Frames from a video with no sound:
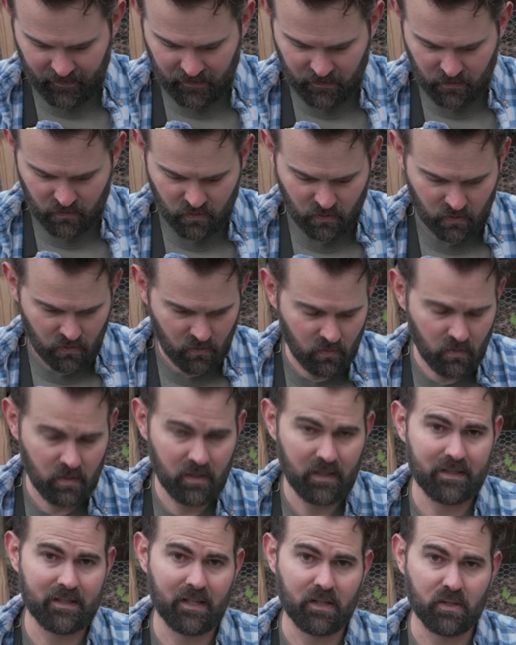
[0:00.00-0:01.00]
I can do
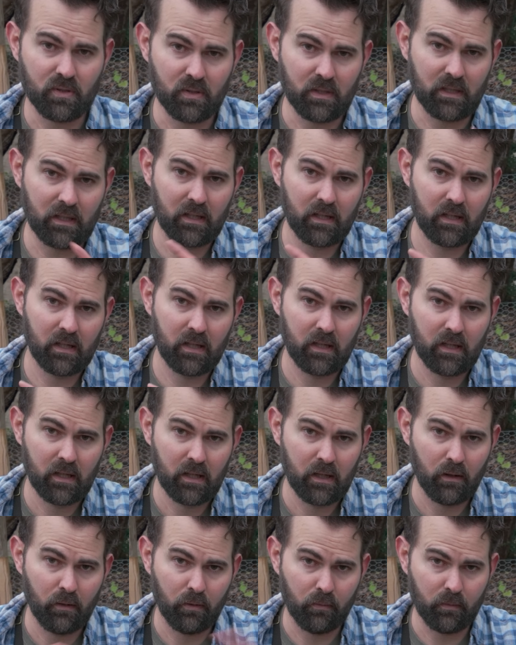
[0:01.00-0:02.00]
essentially
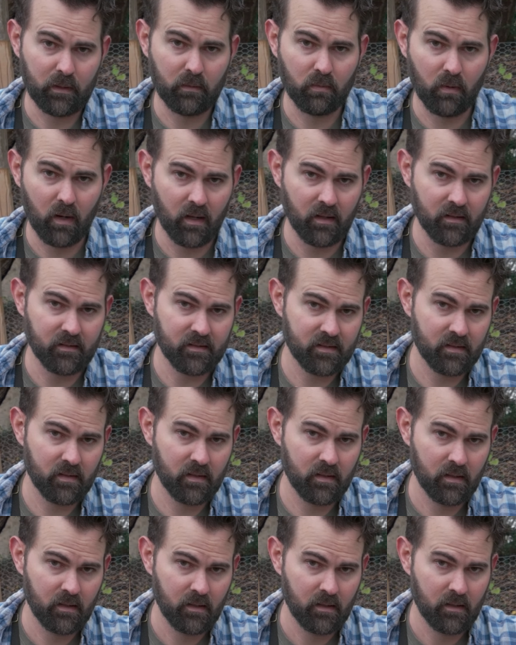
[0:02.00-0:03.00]
3 runs
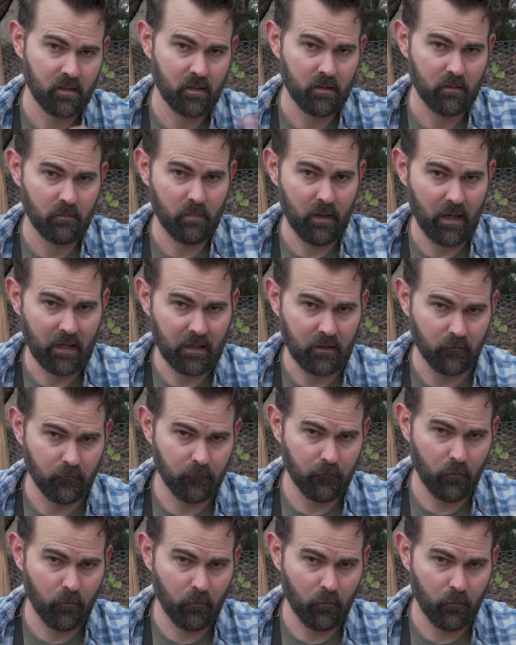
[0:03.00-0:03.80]
back and